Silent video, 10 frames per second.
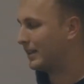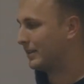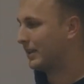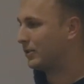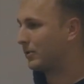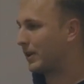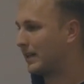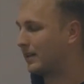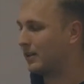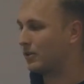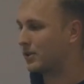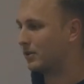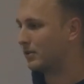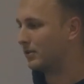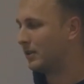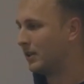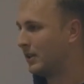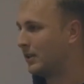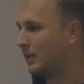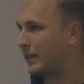need to handle also
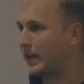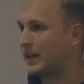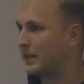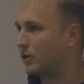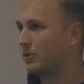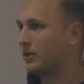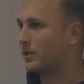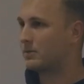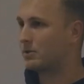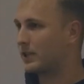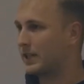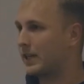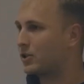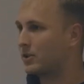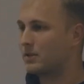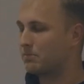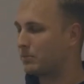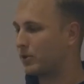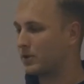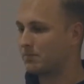like asynchronous transactions,
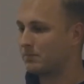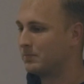because